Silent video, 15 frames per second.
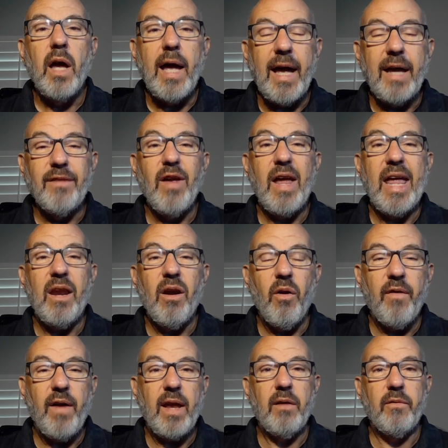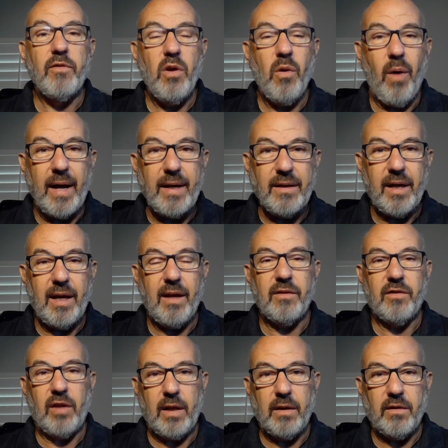and innovative new
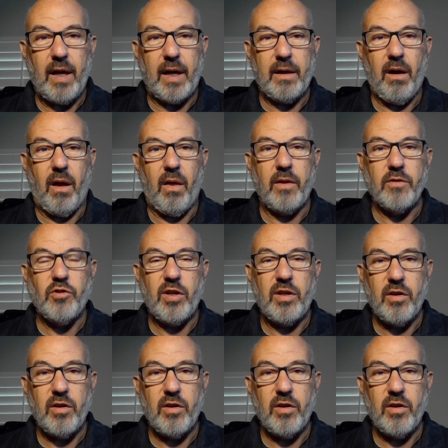ideas and technology